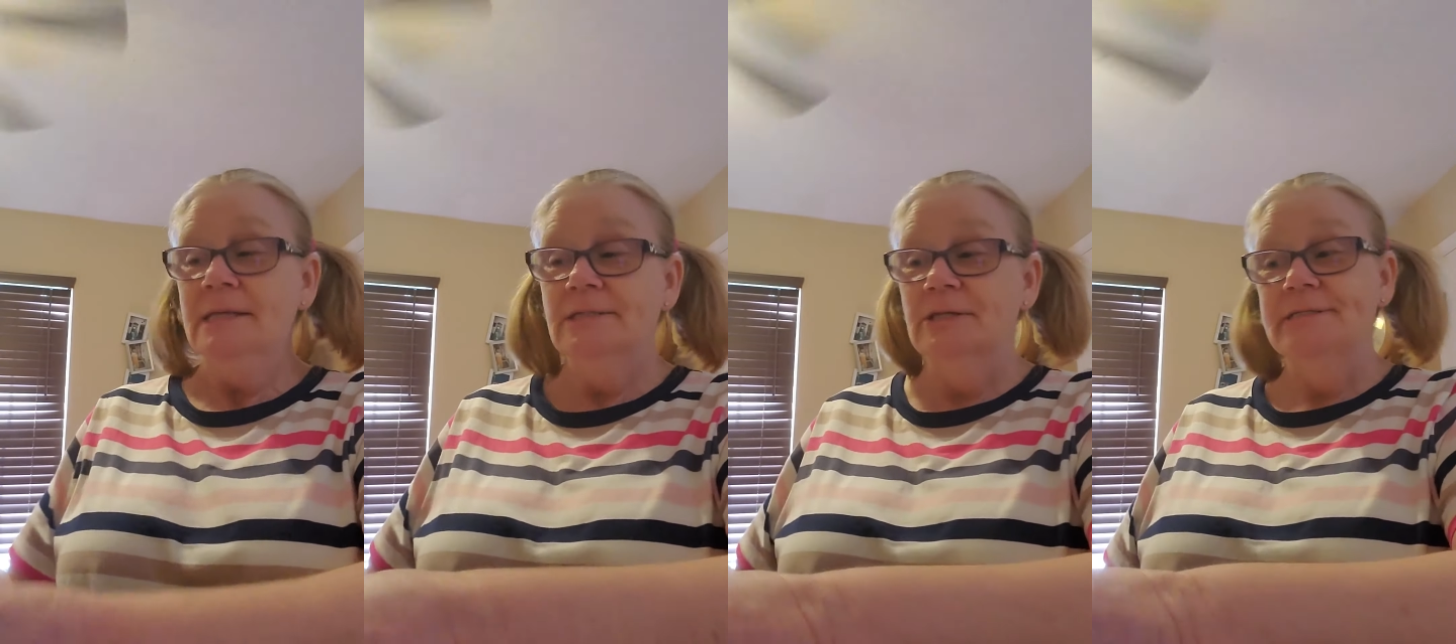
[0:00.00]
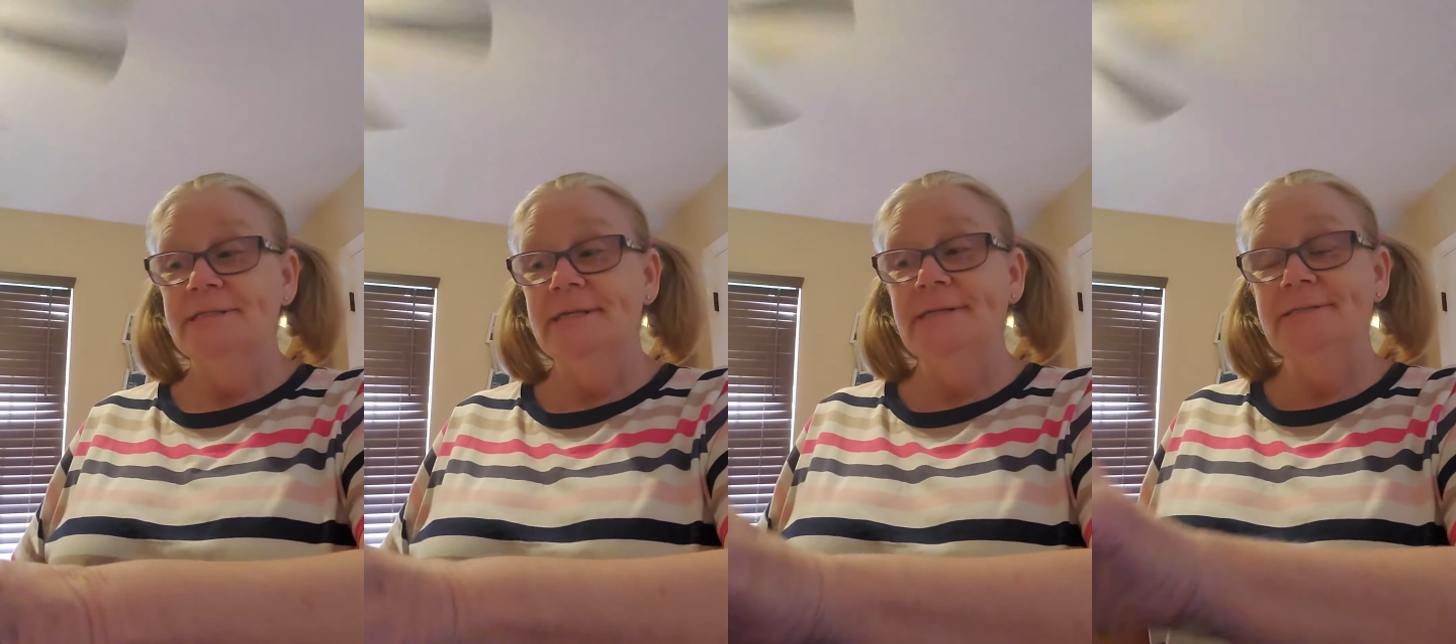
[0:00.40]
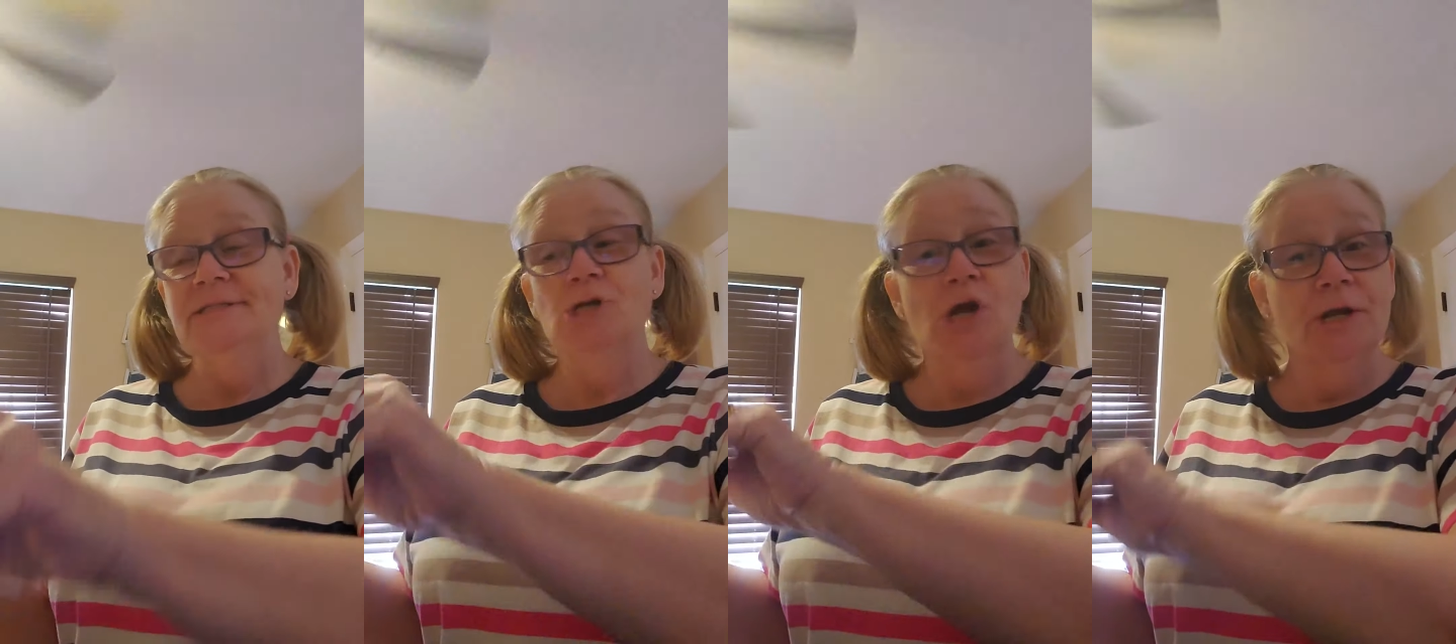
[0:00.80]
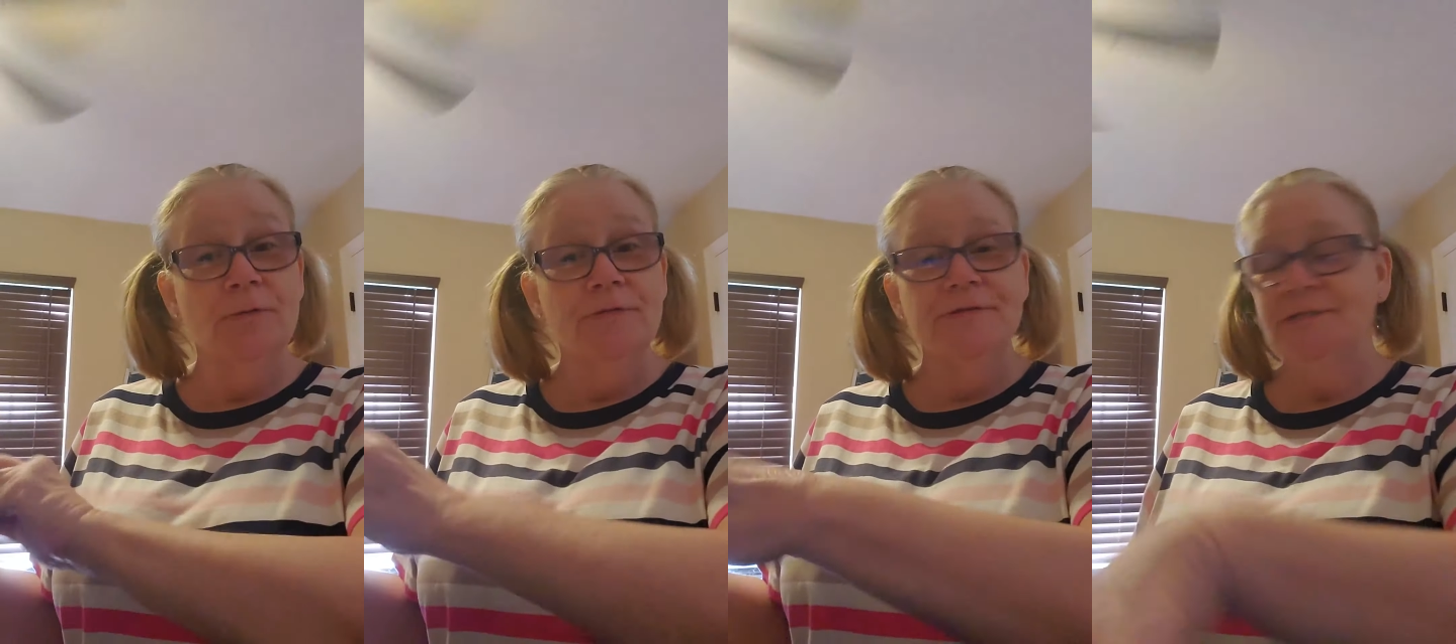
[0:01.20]
So let's get
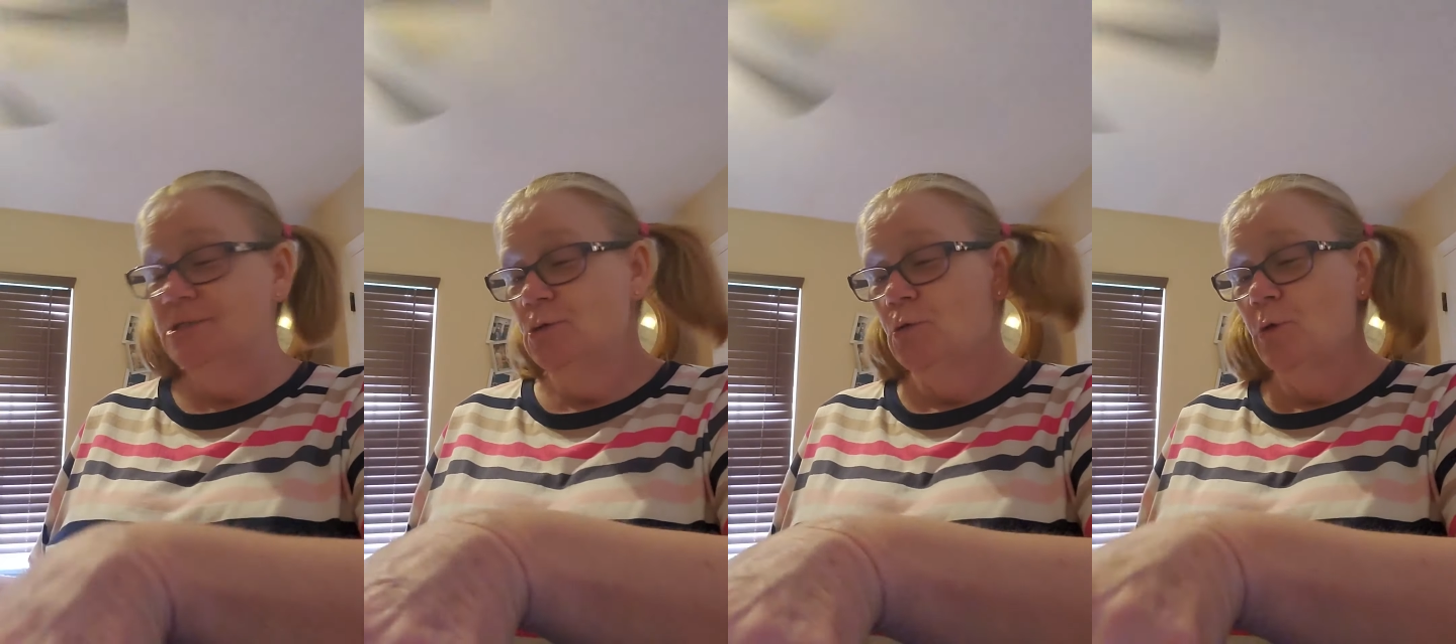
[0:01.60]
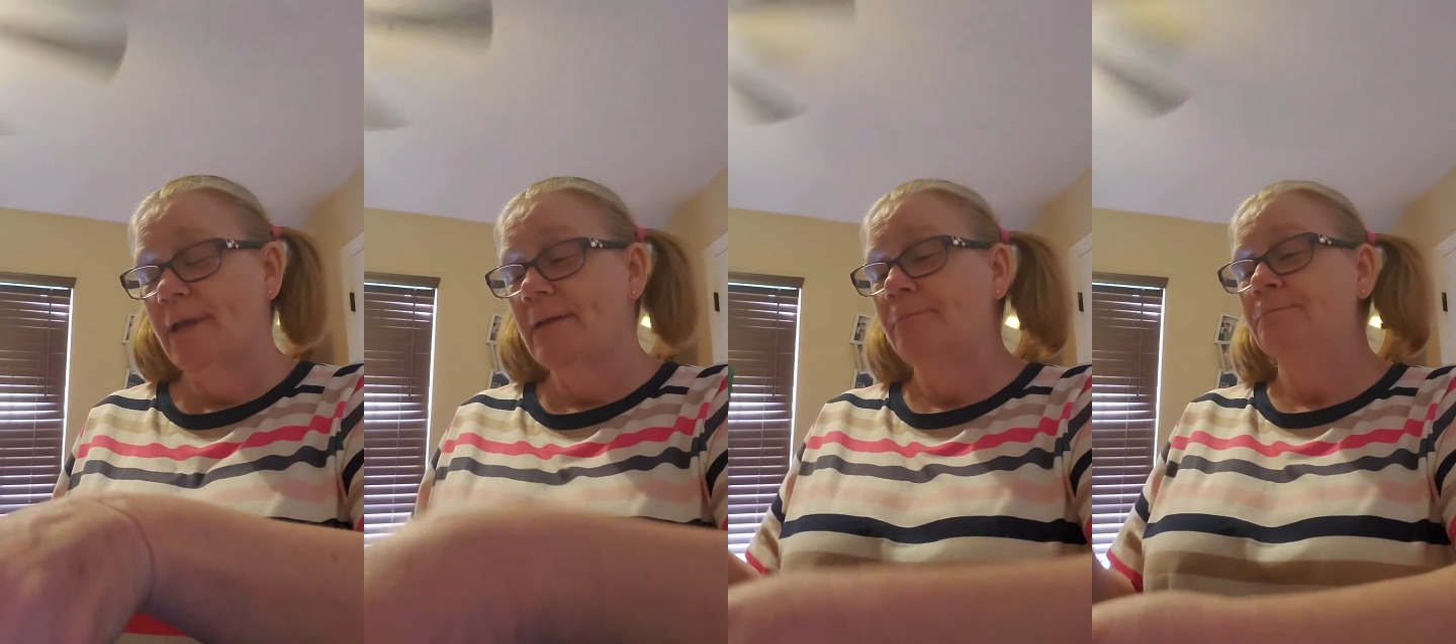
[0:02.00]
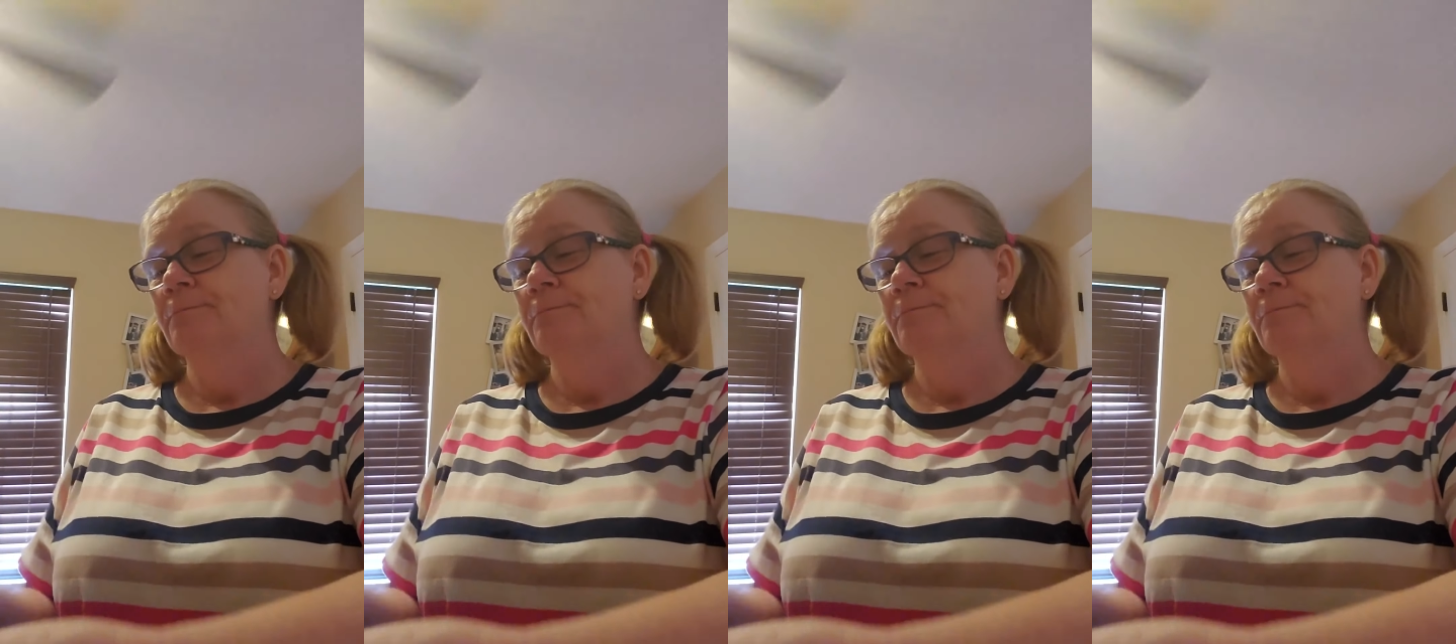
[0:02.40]
started with the story.